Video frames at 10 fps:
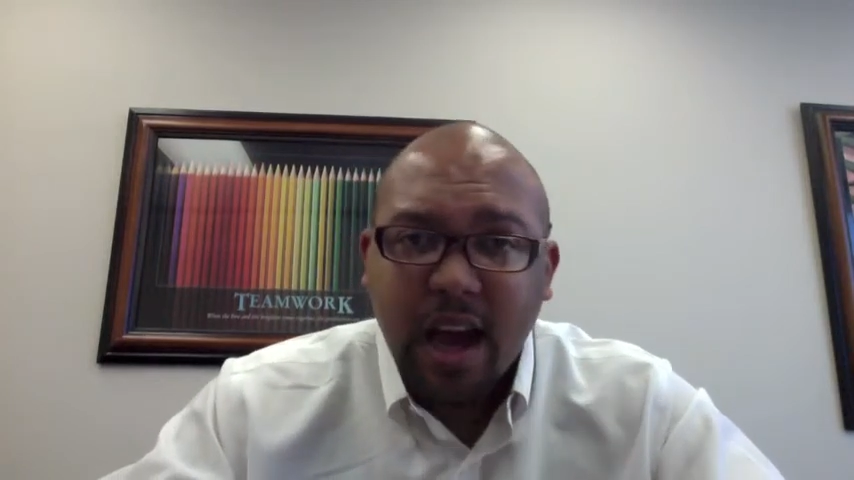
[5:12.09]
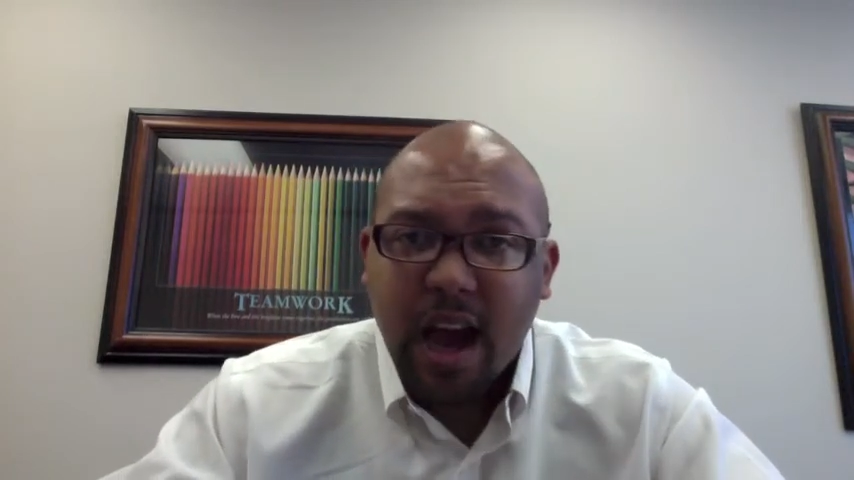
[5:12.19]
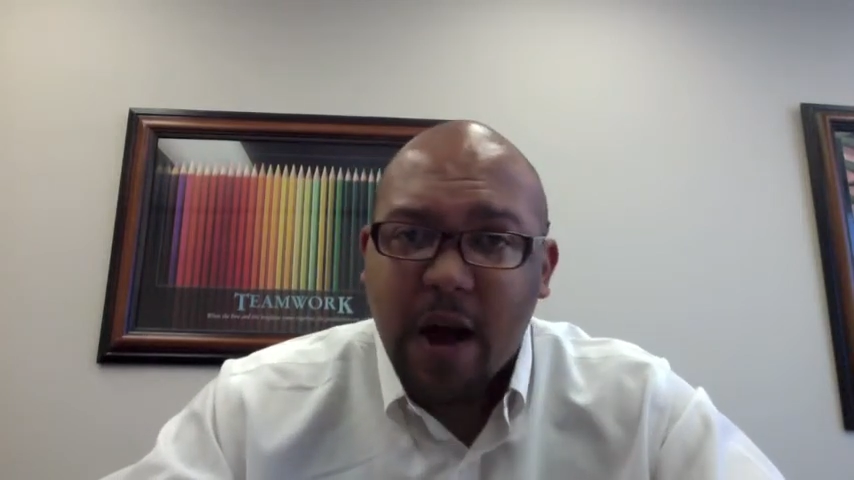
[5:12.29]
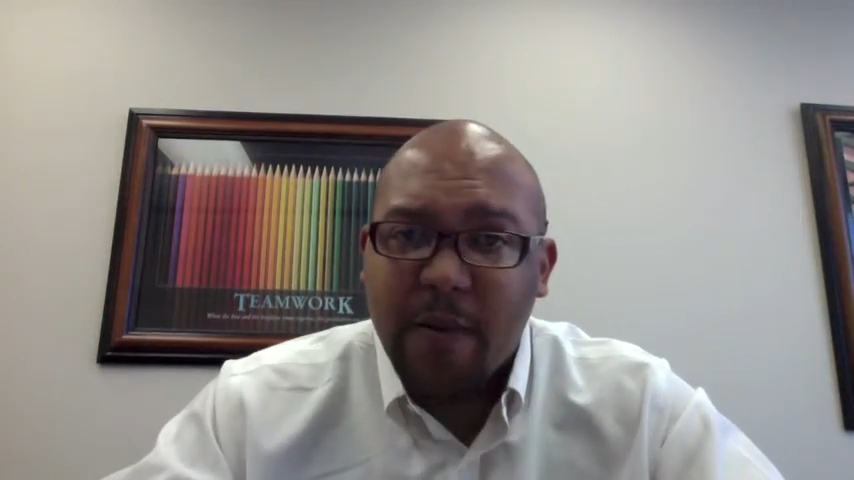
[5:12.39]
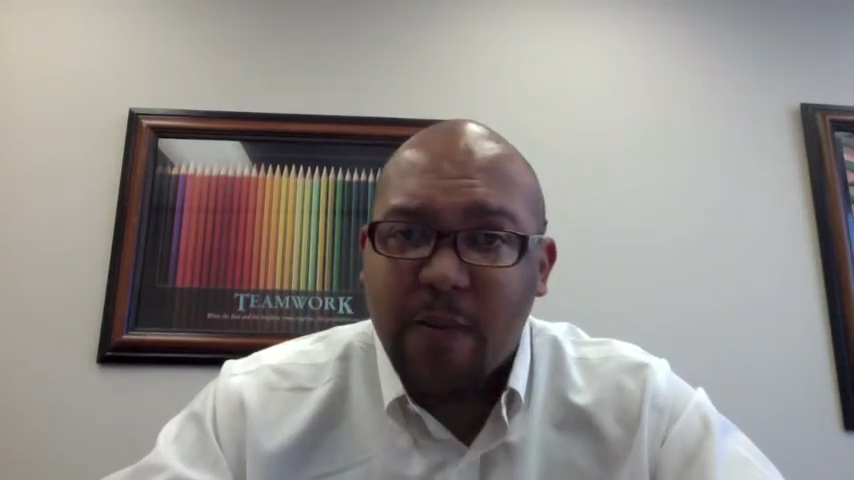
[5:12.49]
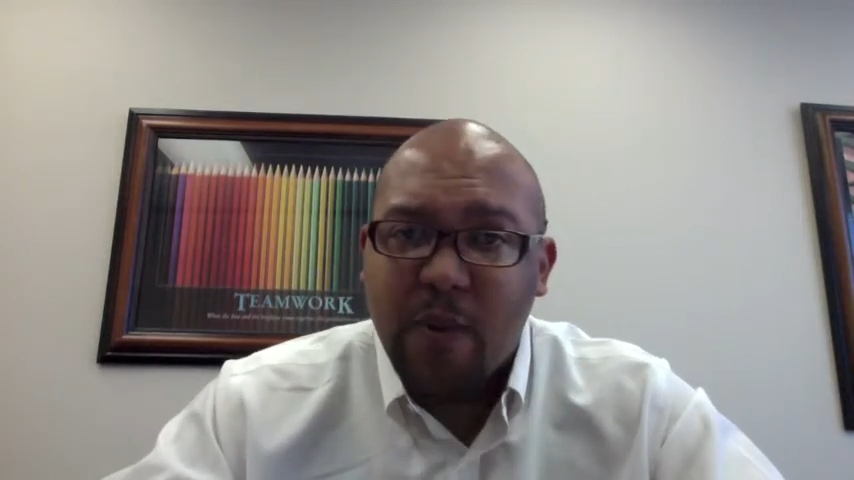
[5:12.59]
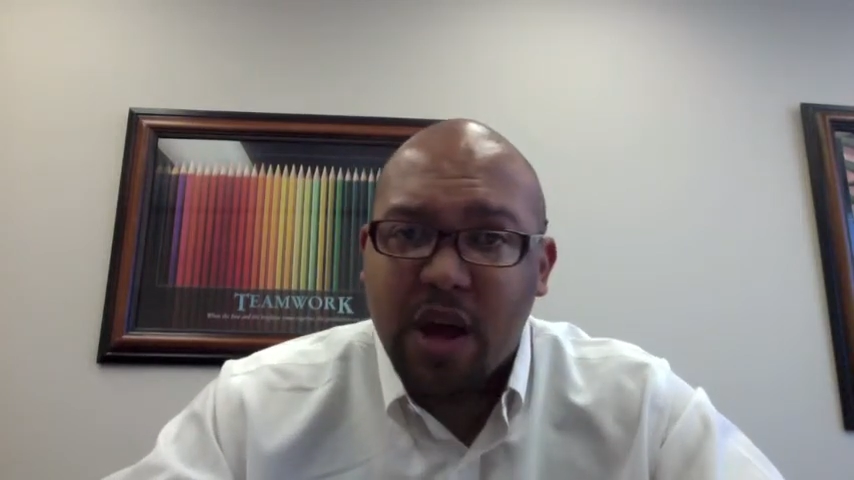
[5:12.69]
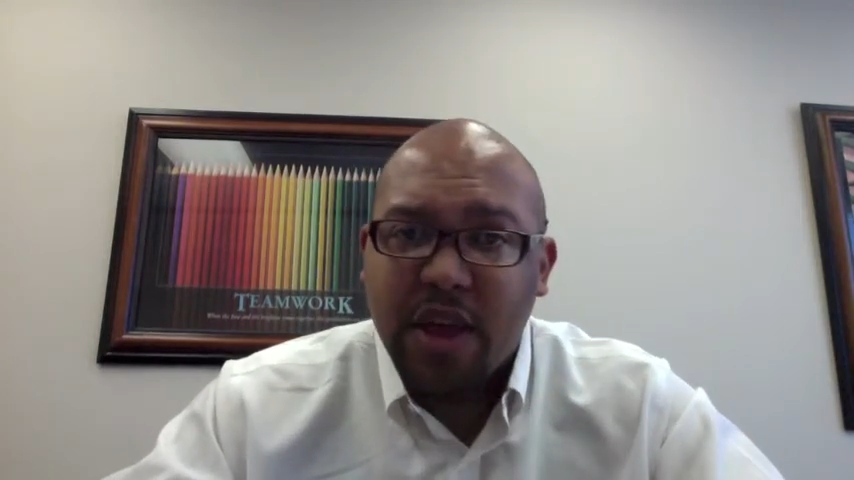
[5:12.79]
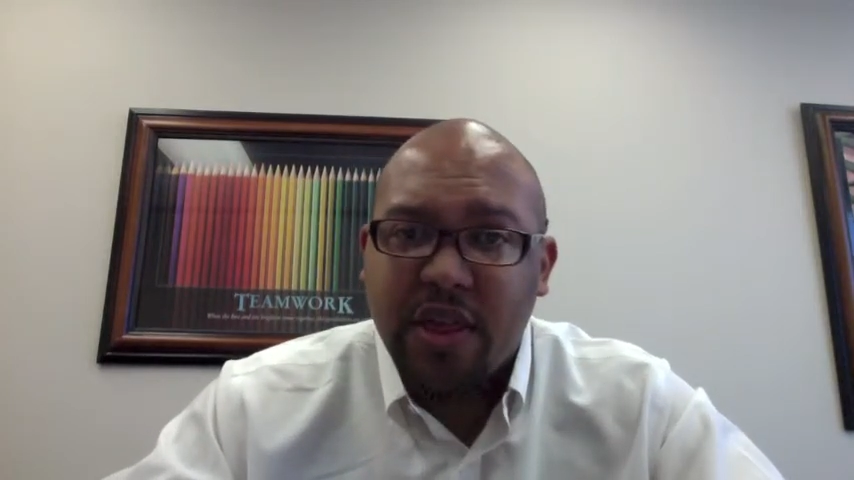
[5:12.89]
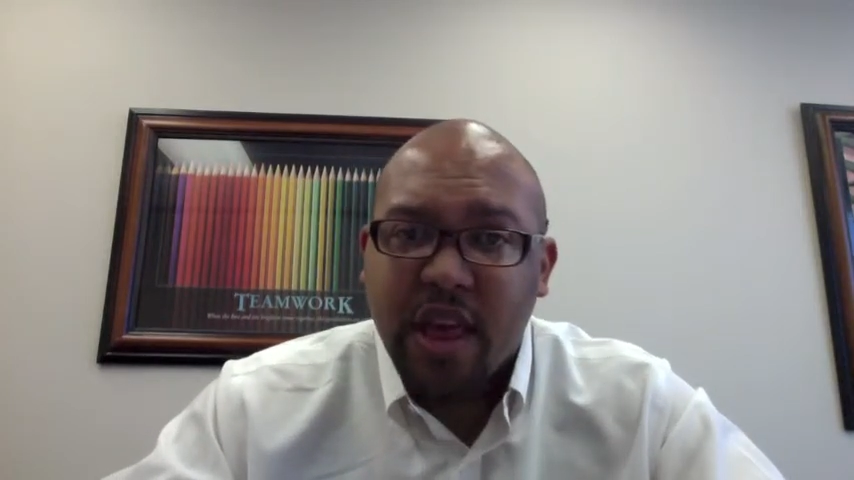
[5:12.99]
um,
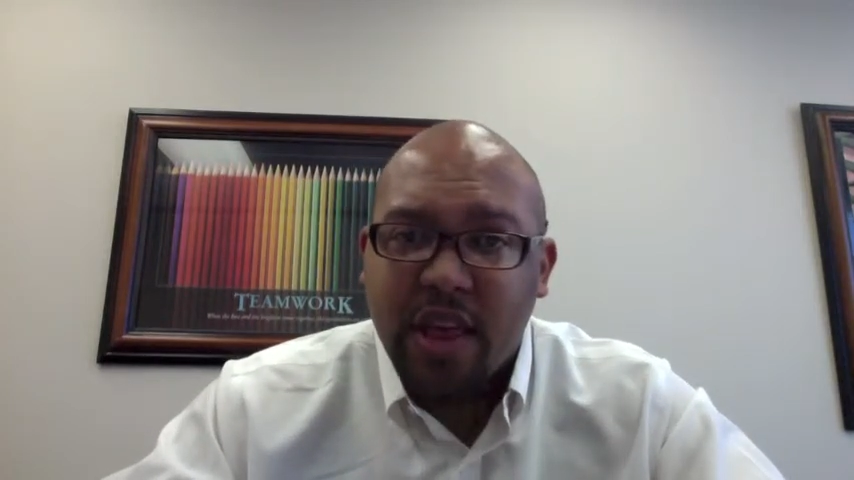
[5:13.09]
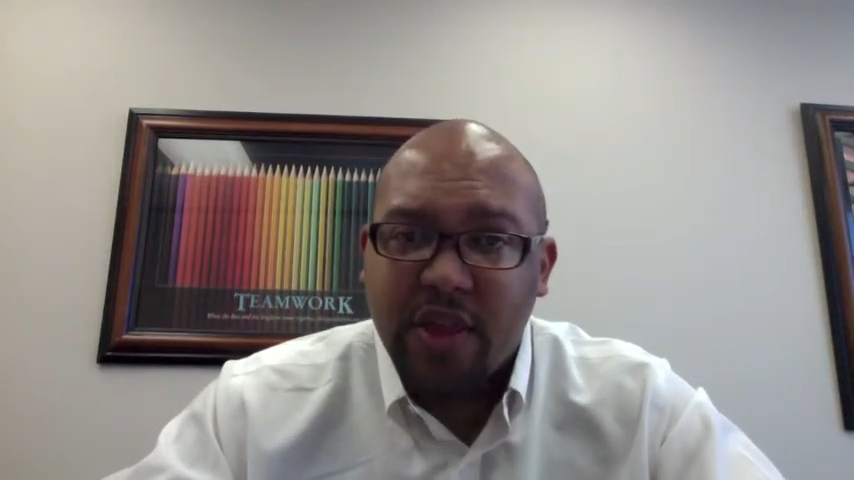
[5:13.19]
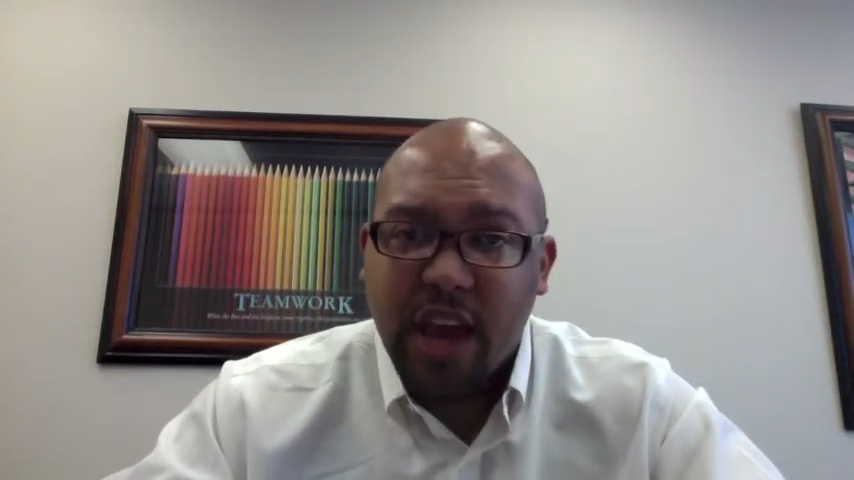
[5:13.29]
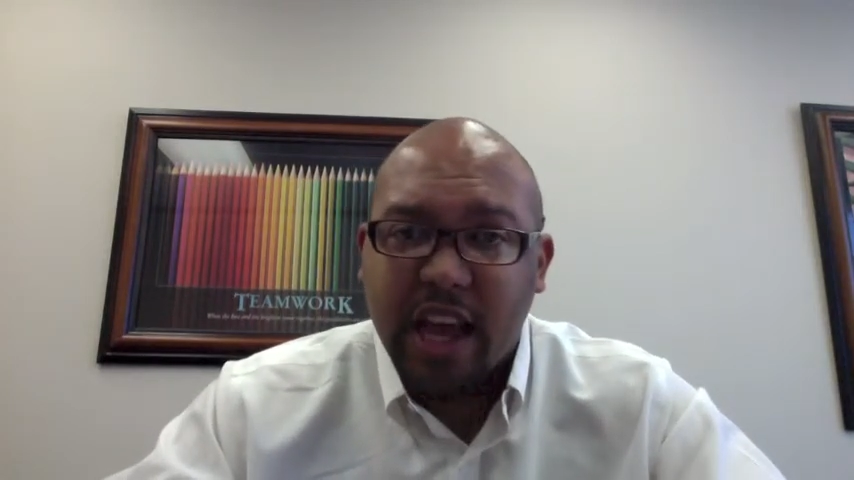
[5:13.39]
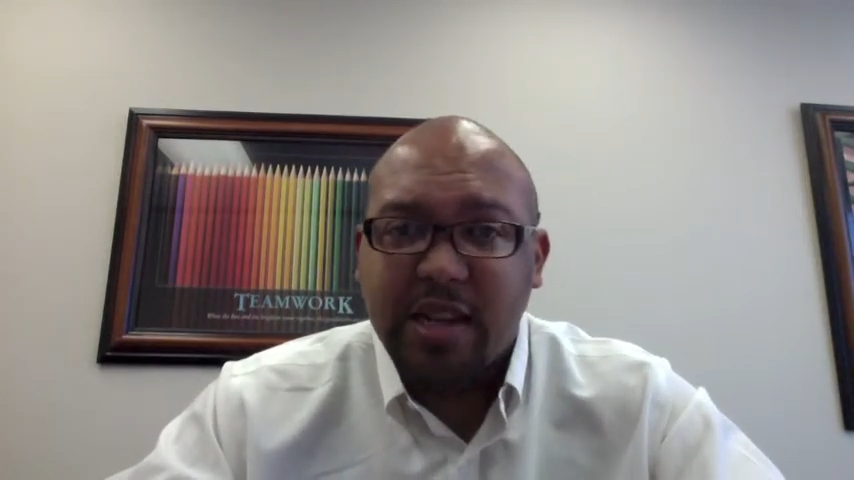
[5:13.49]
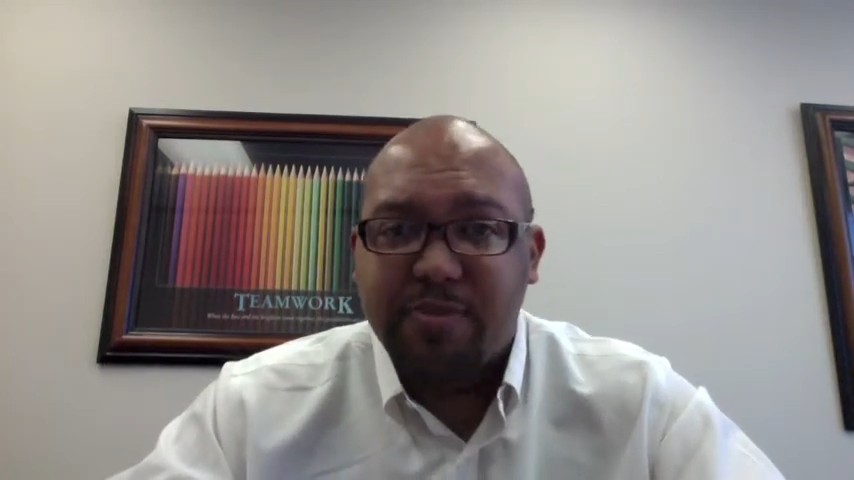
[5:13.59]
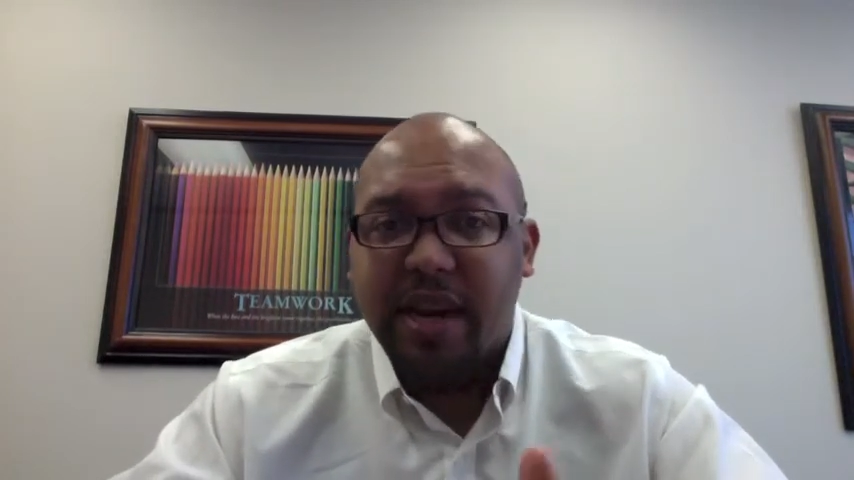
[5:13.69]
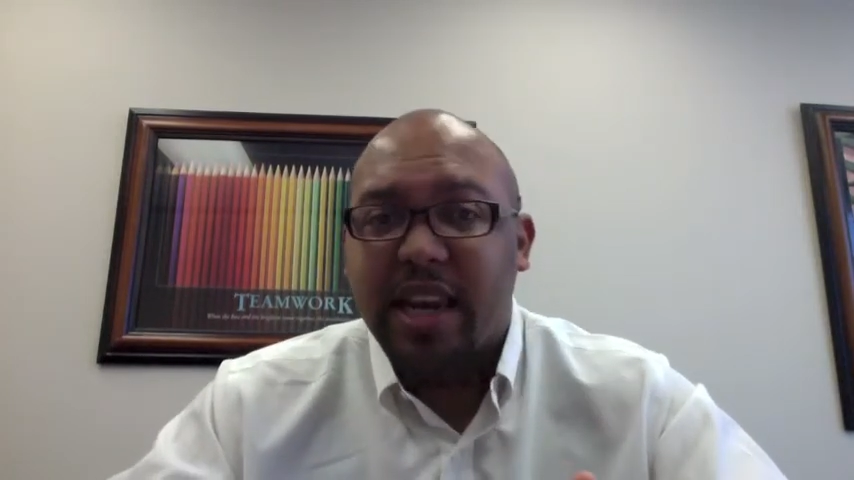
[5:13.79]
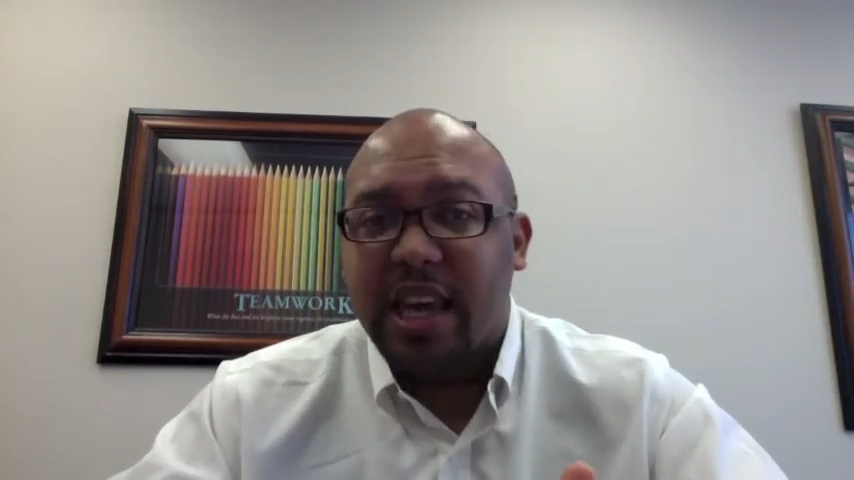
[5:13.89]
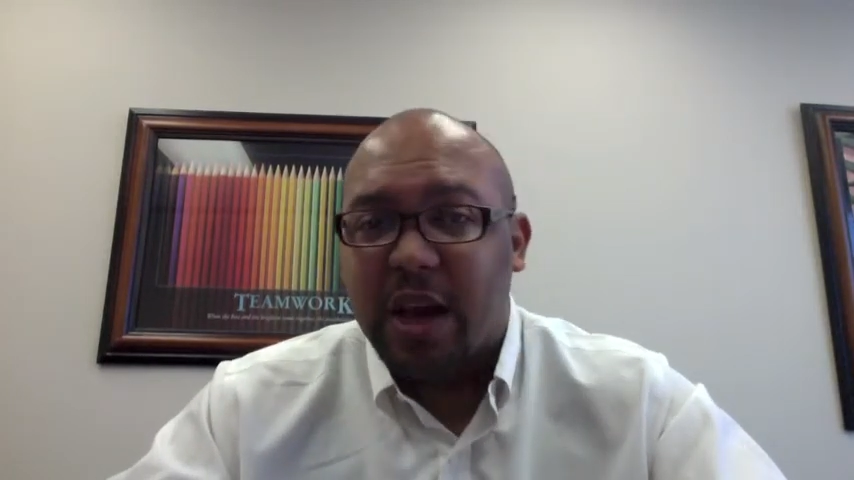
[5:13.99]
with the
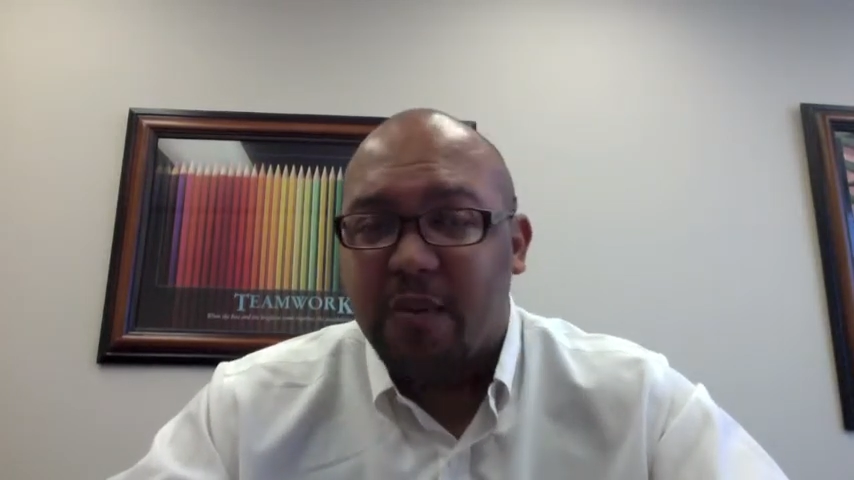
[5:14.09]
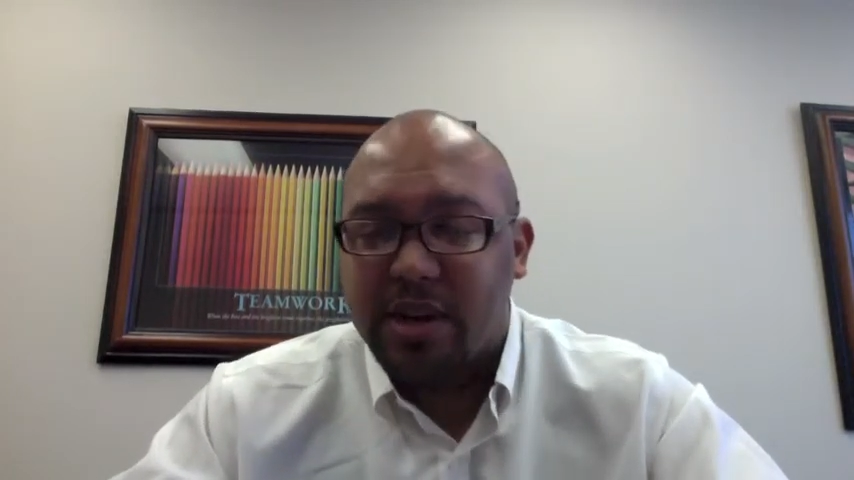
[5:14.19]
SBDM,